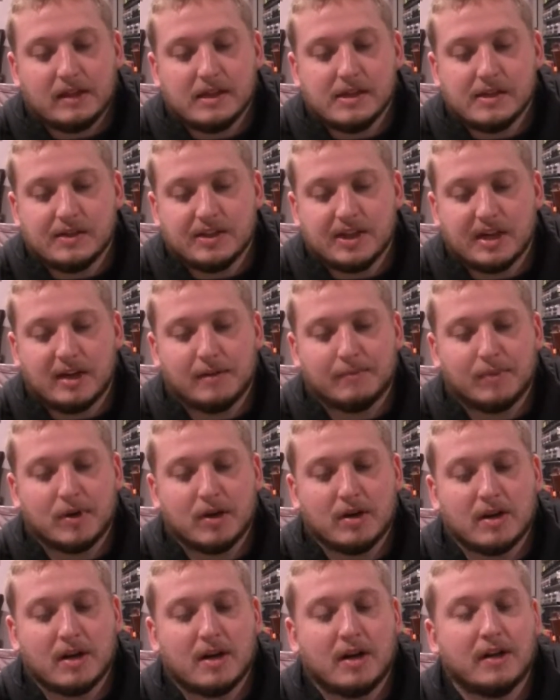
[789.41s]
And Jared
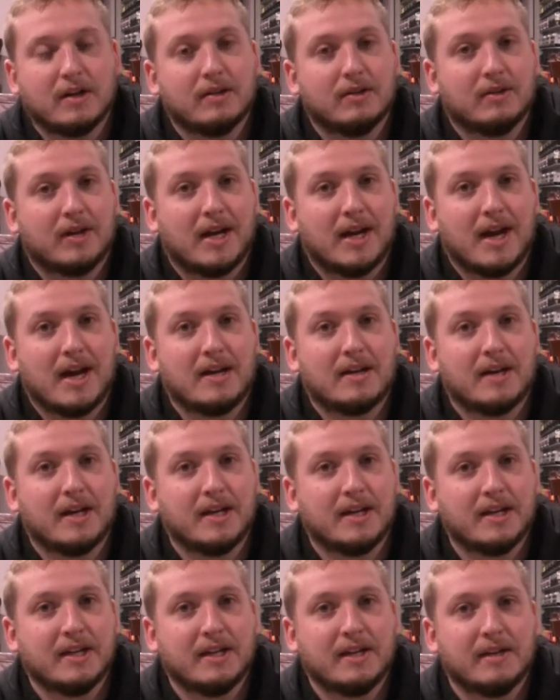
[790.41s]
Bernhardt, who I
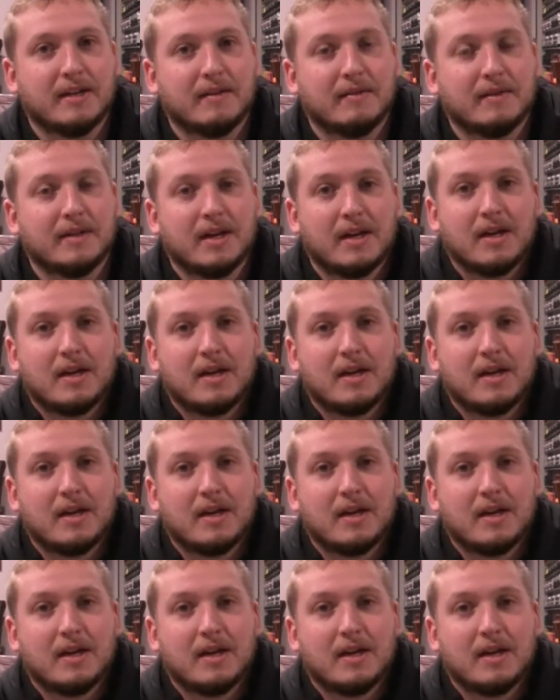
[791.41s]
highlighted in